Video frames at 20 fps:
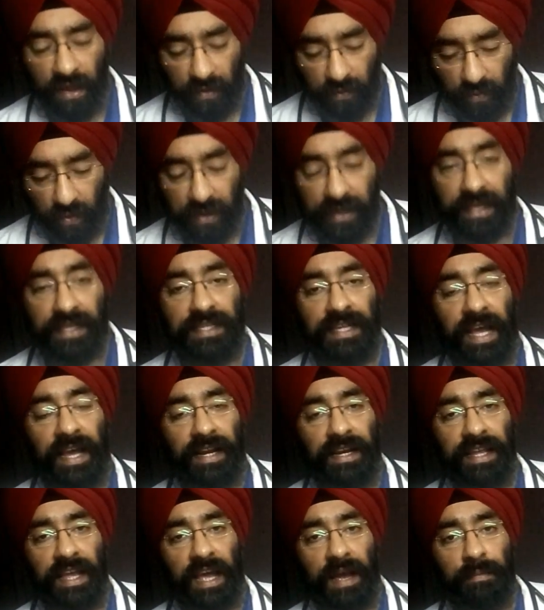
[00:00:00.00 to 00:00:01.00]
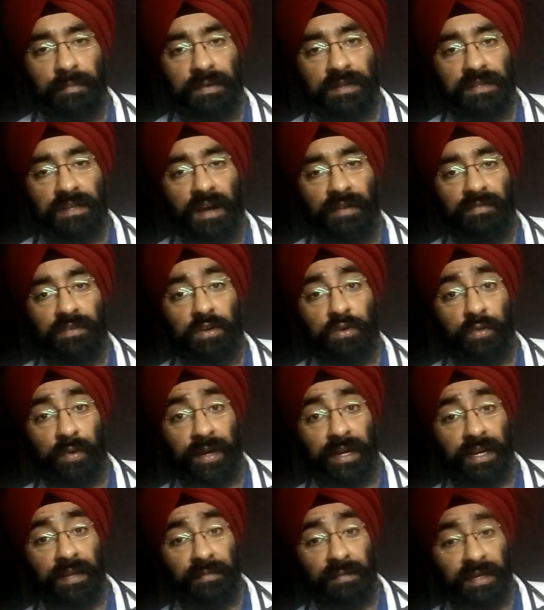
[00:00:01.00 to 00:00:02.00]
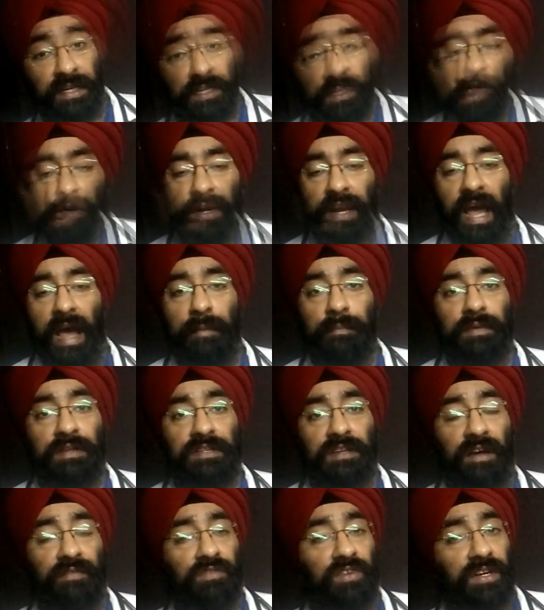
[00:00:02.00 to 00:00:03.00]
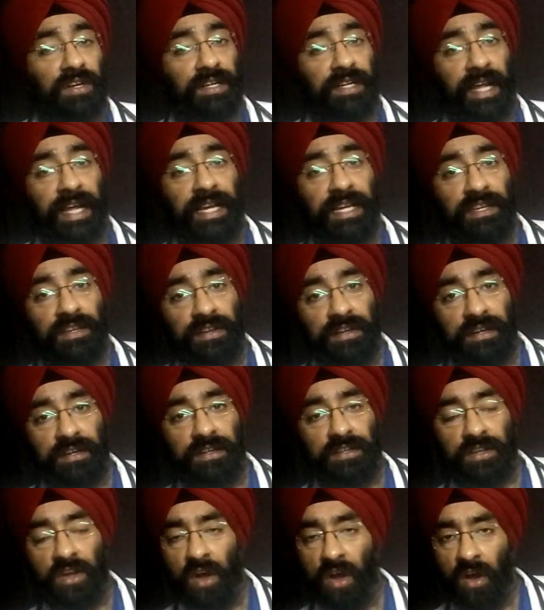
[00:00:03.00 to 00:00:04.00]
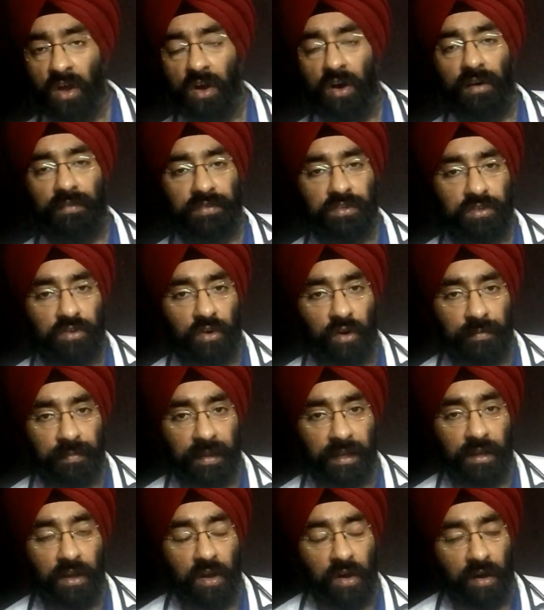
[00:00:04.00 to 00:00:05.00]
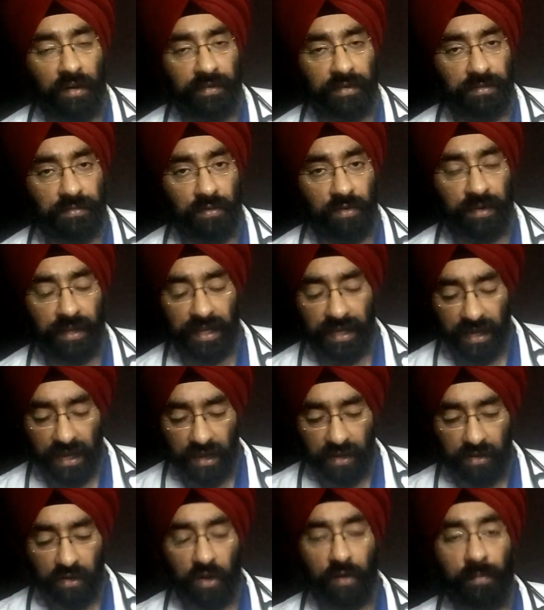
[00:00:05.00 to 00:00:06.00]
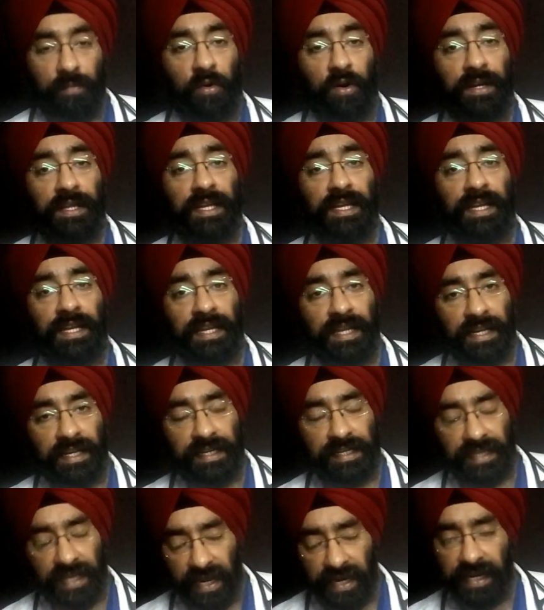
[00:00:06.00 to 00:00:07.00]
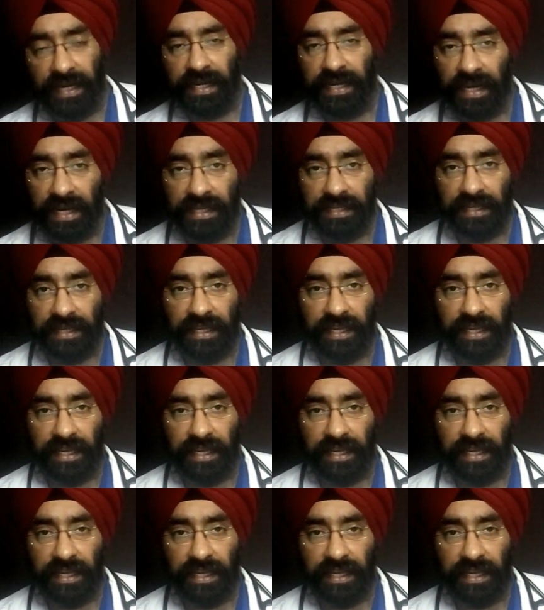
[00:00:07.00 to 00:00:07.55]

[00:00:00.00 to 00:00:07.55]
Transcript: What exactly happens after 20 minutes? What happens after 10 years of stopping of smoking? Your body heals, and it does